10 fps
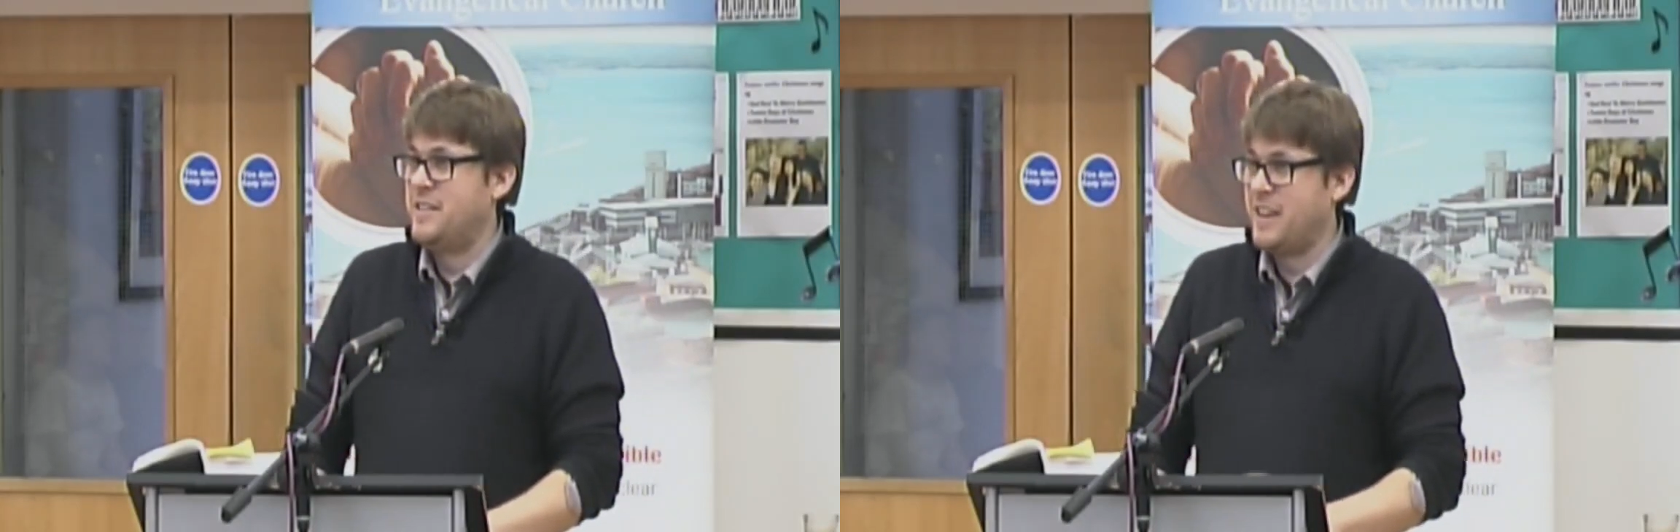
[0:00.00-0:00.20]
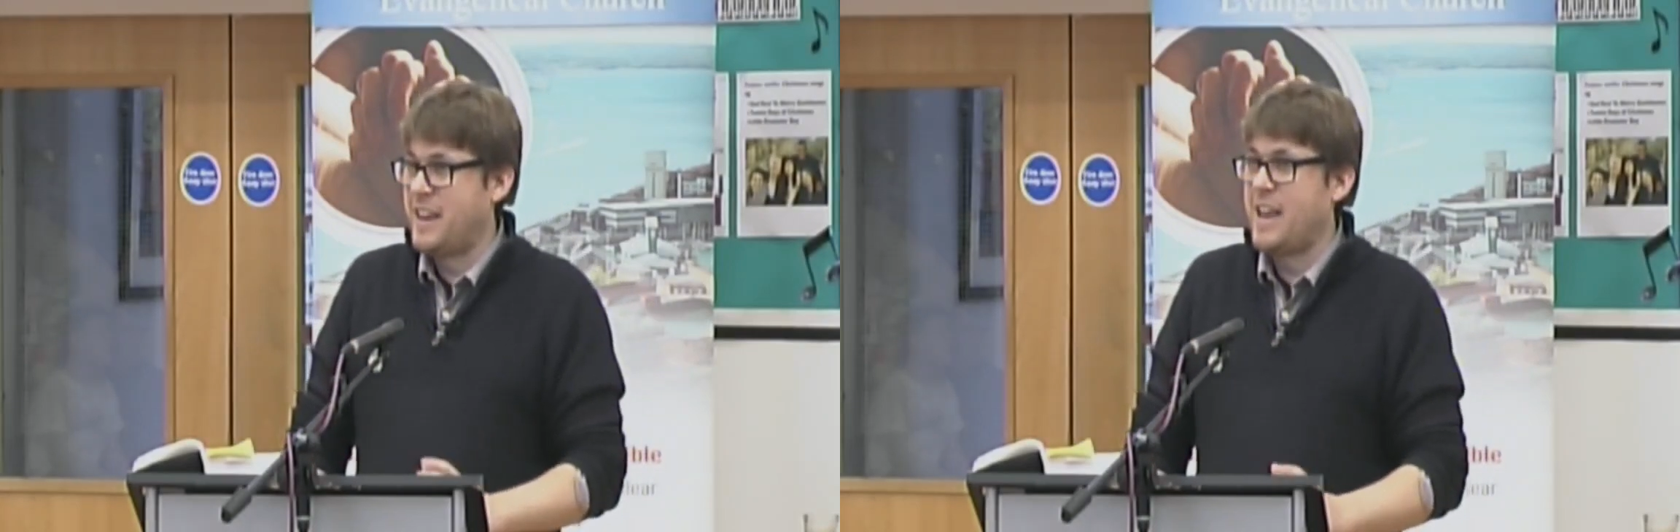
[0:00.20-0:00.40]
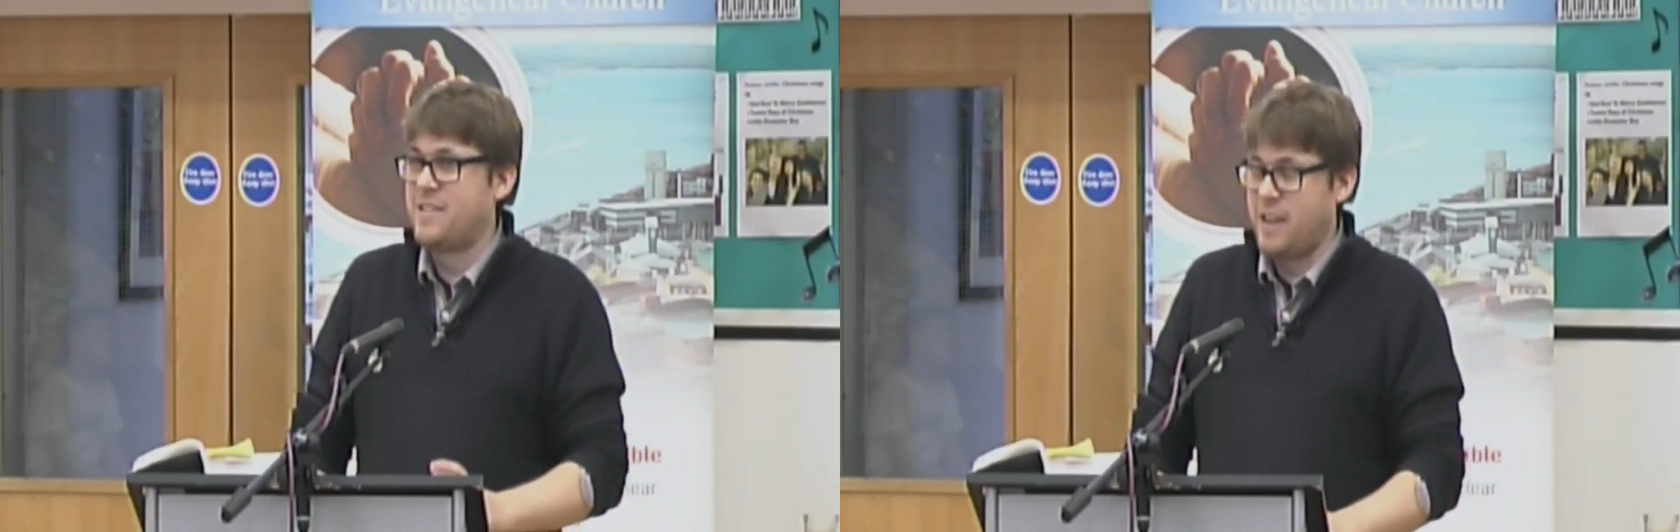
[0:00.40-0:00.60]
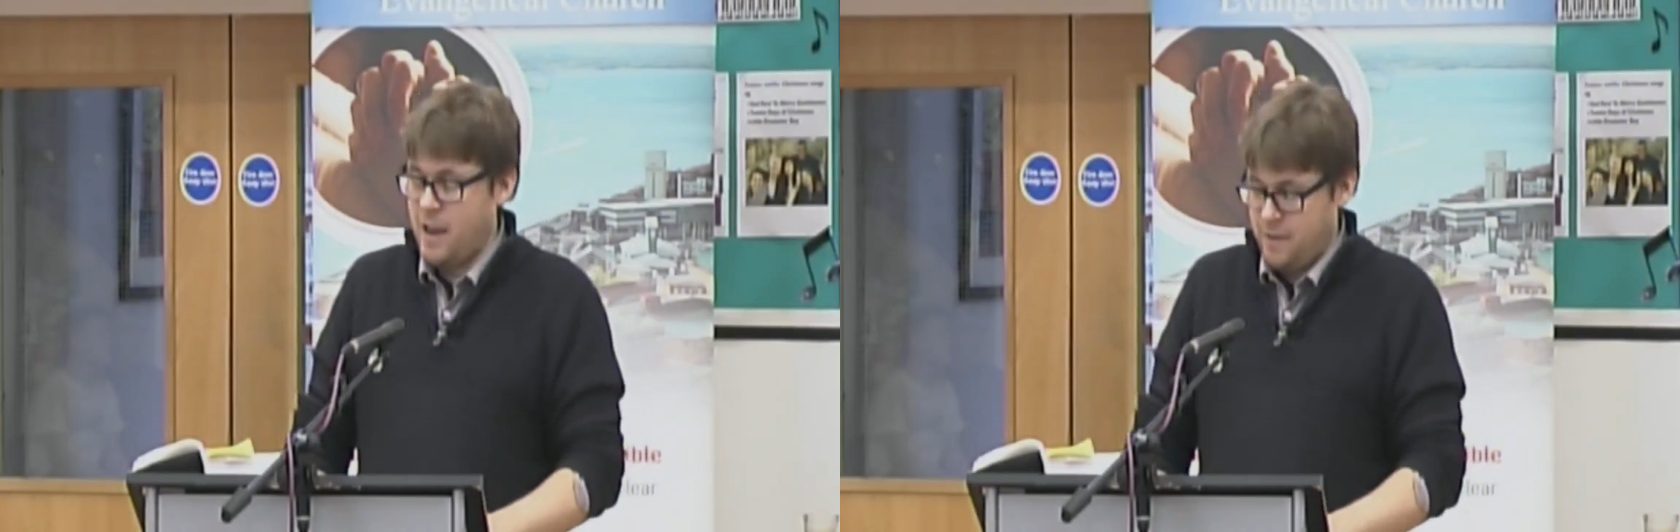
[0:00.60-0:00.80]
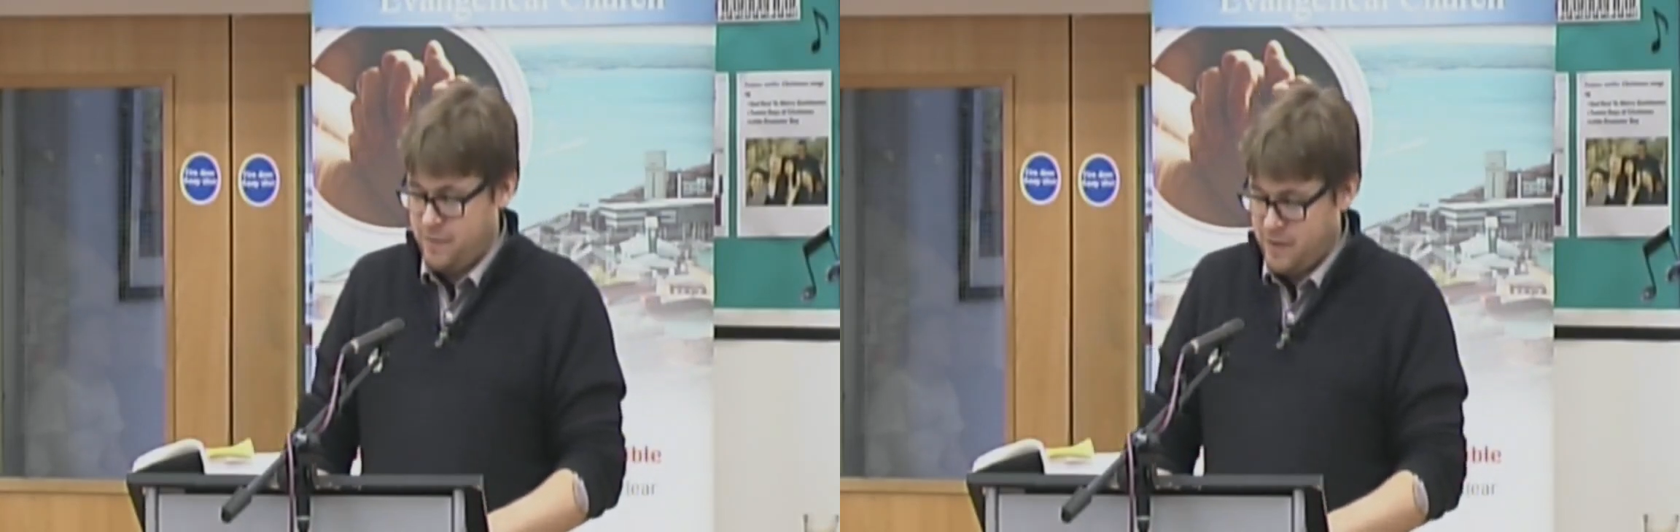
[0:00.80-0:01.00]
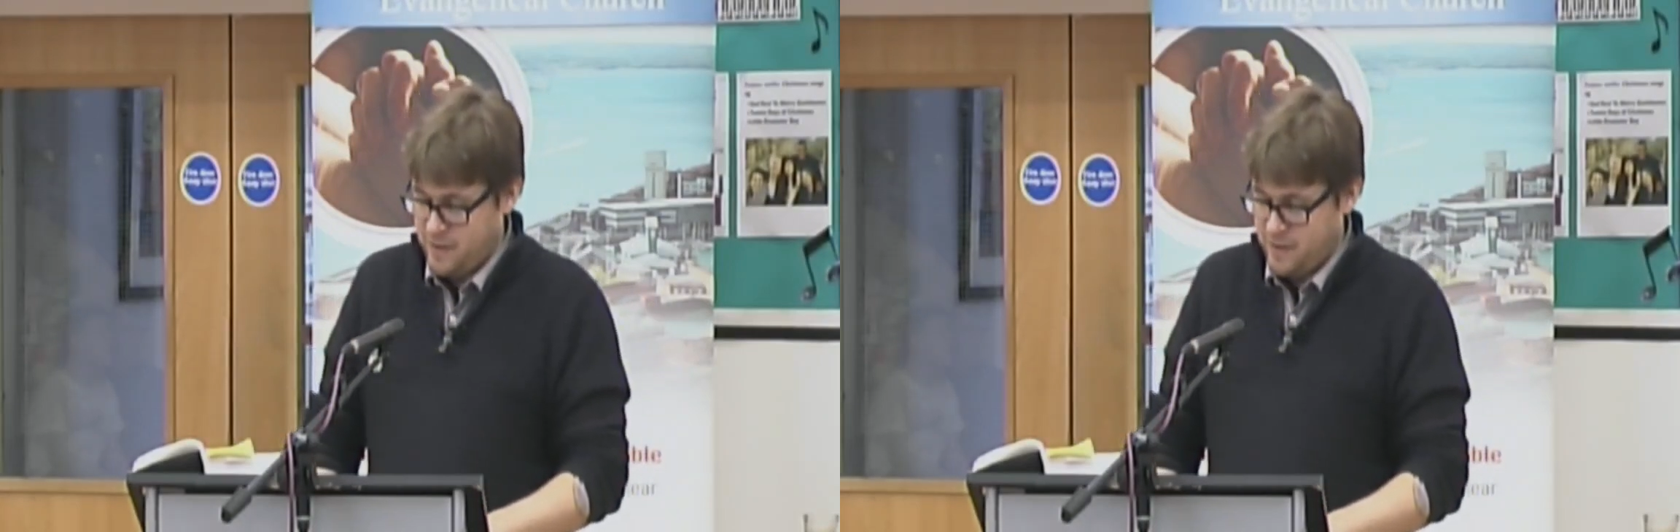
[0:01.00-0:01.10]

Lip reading: get saved.